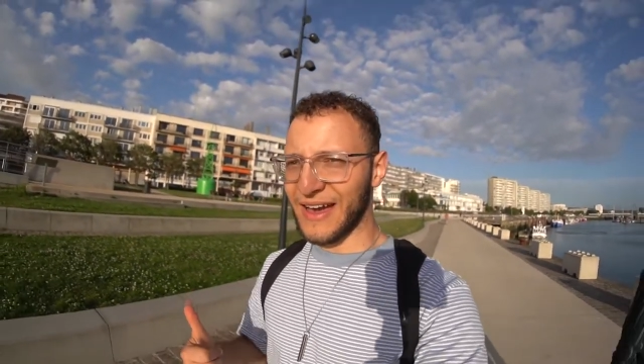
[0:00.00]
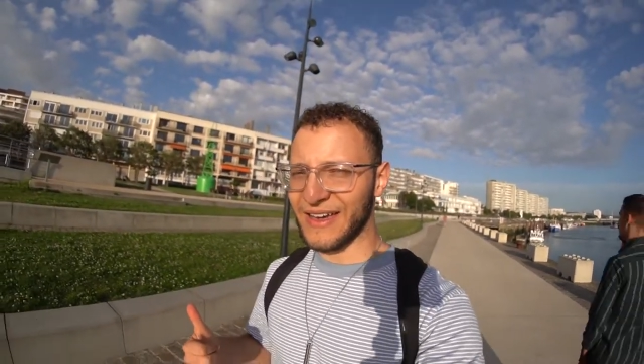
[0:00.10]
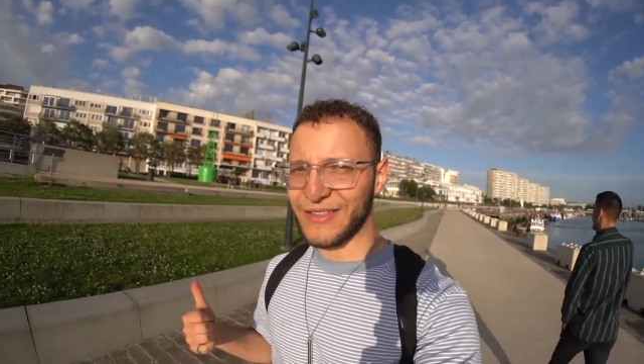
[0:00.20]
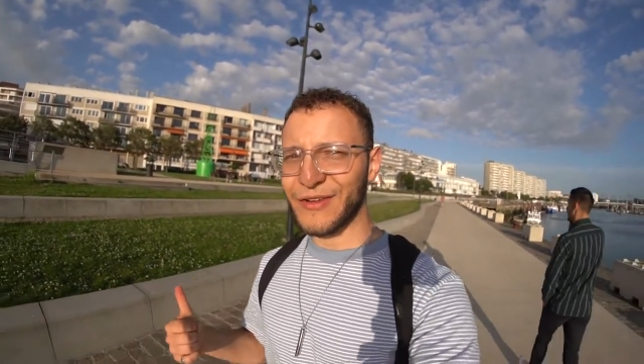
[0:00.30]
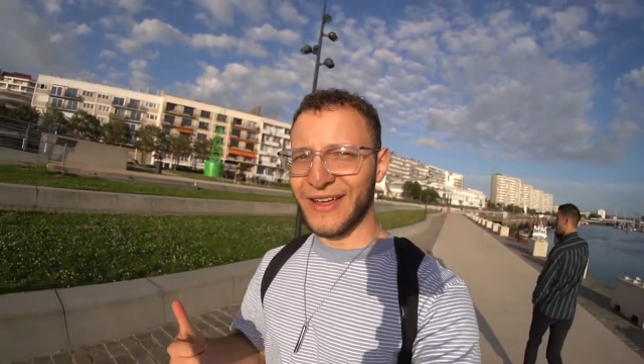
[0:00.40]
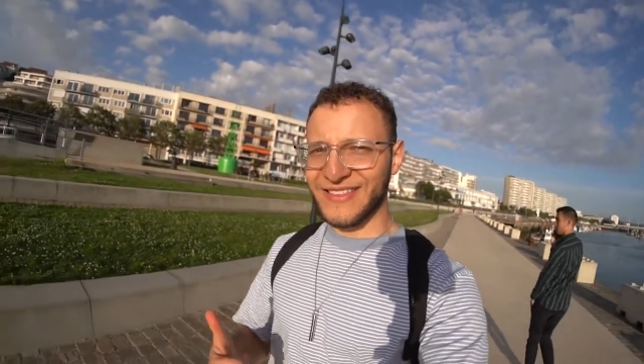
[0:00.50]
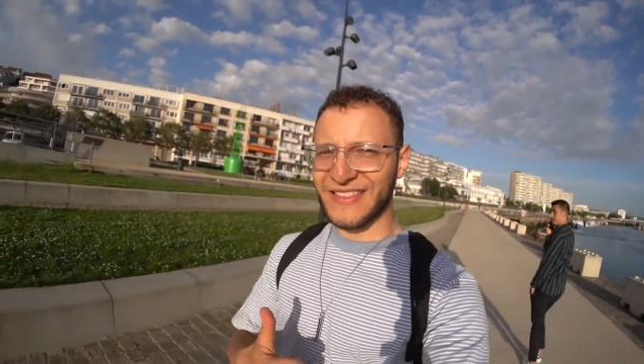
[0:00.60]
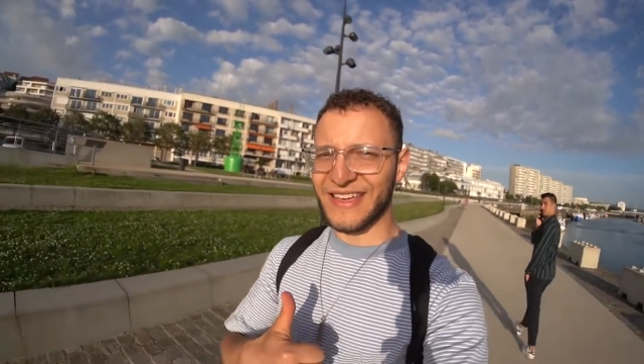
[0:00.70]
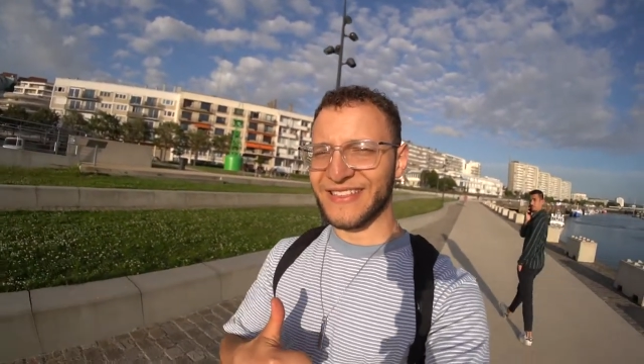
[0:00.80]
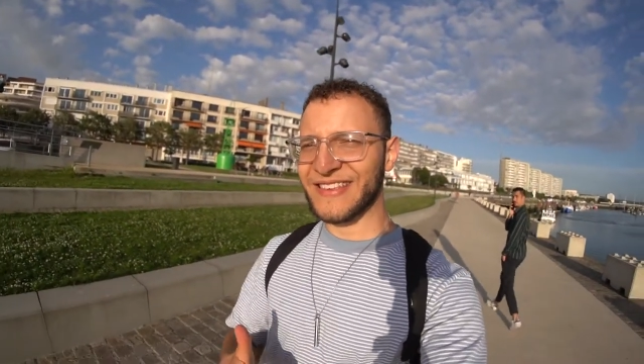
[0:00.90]
in the United
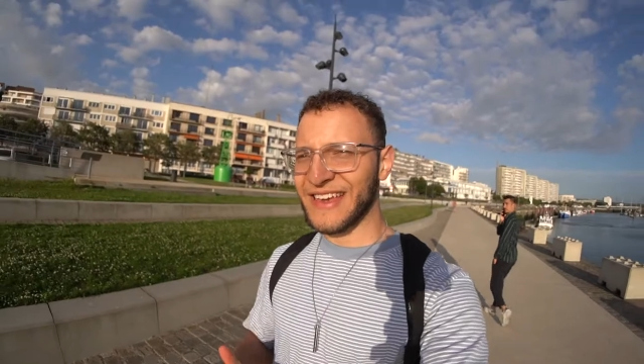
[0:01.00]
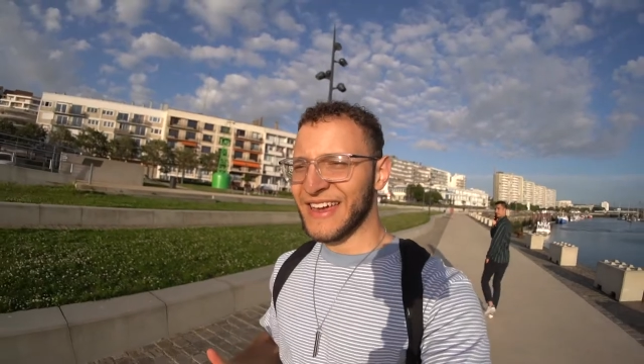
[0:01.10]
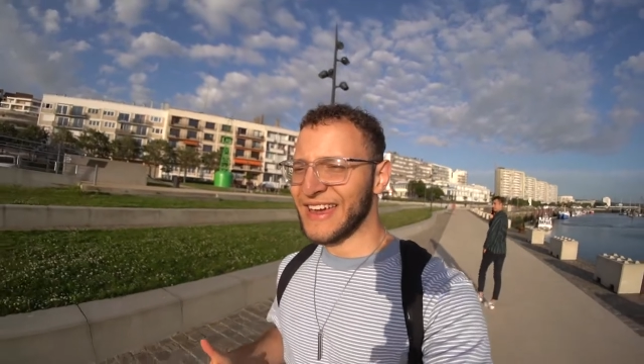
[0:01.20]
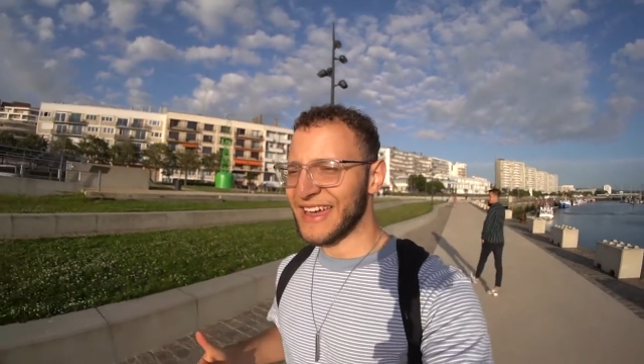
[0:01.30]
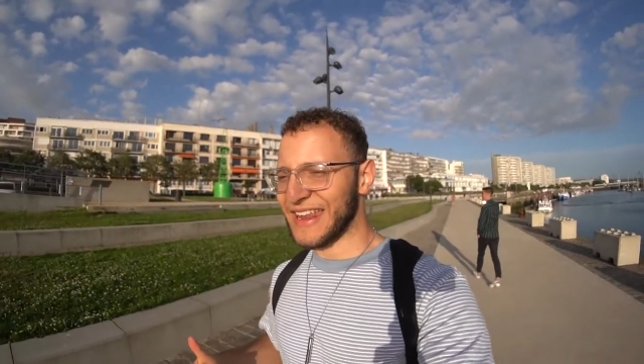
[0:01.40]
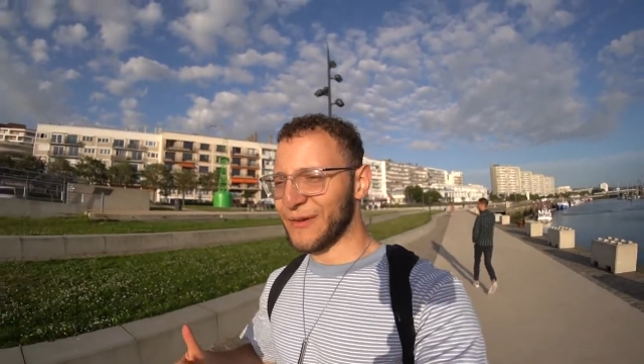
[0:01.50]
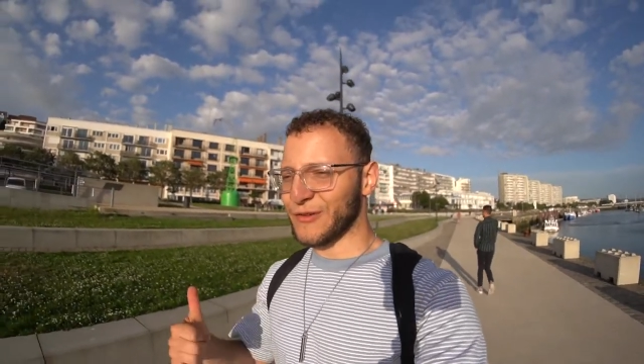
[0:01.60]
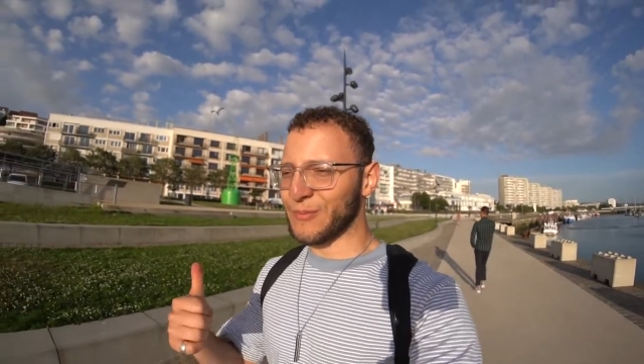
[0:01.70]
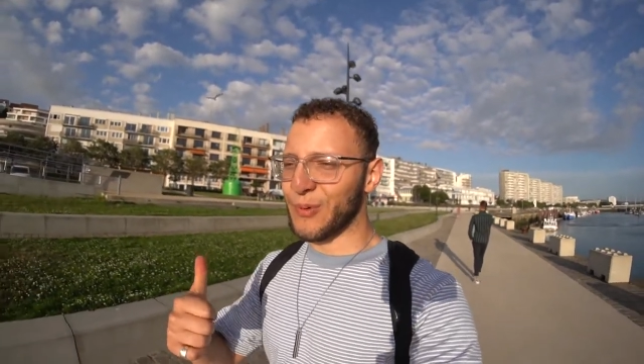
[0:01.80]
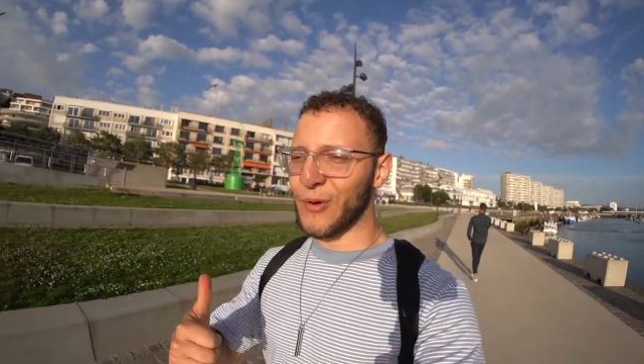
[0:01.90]
States and I
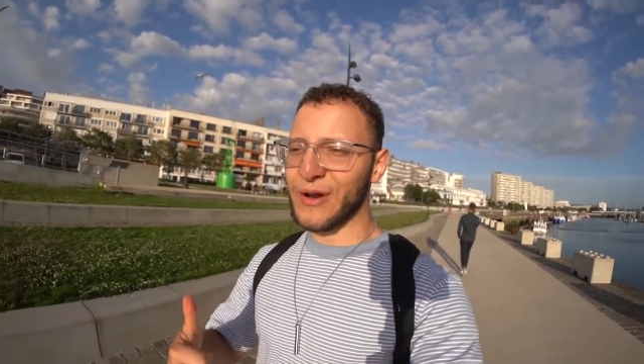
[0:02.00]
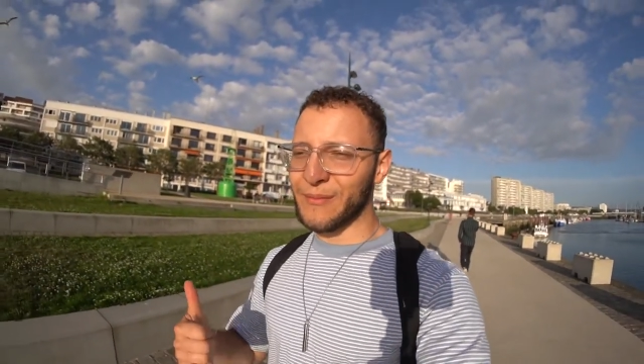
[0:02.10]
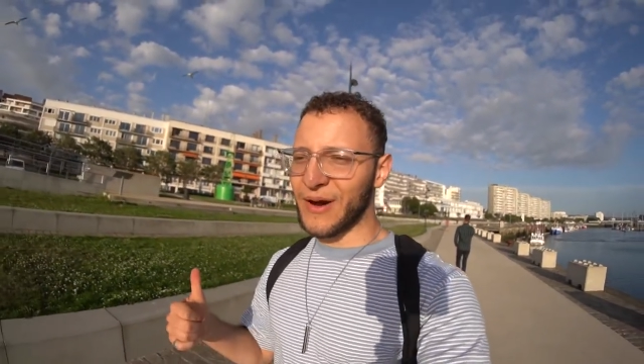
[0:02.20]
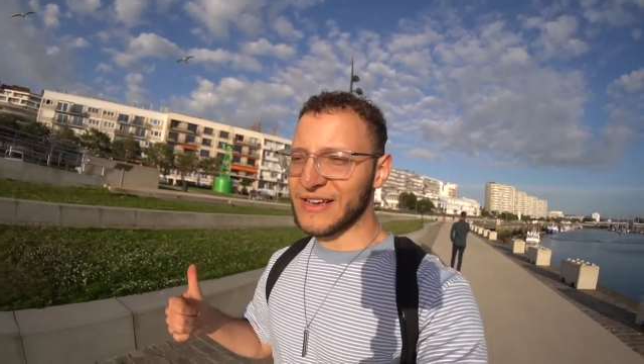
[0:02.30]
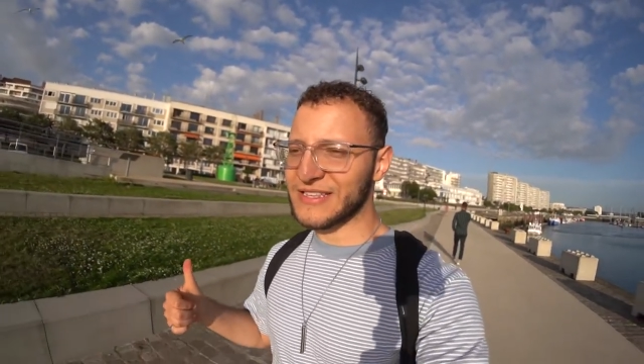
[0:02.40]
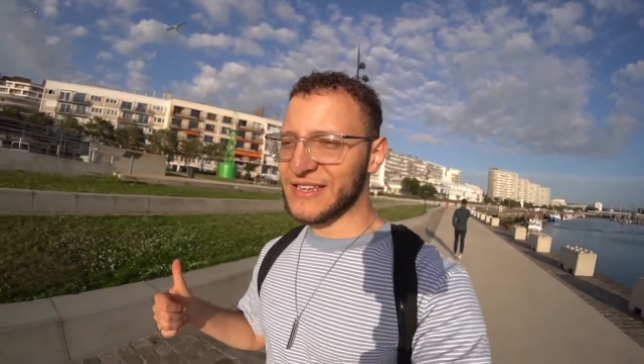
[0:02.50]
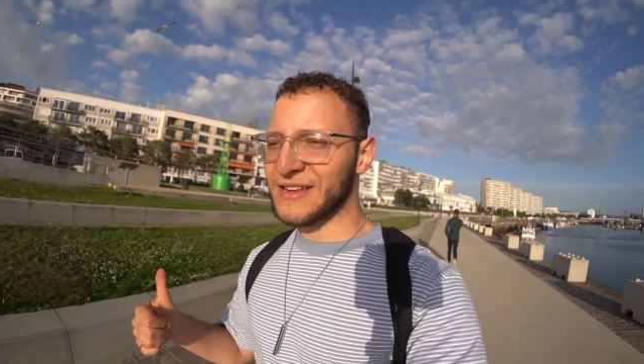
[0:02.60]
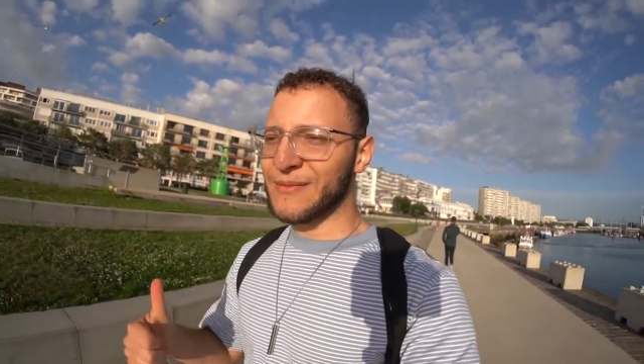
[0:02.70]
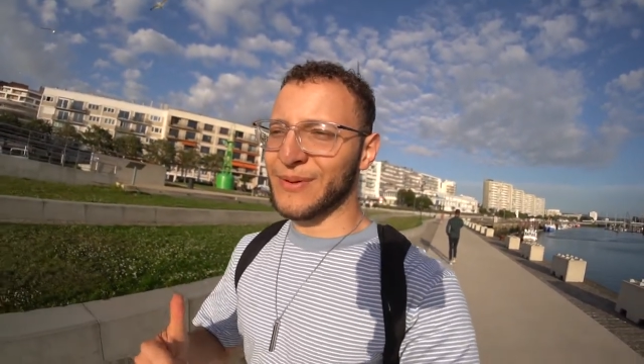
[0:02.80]
was born in Boston,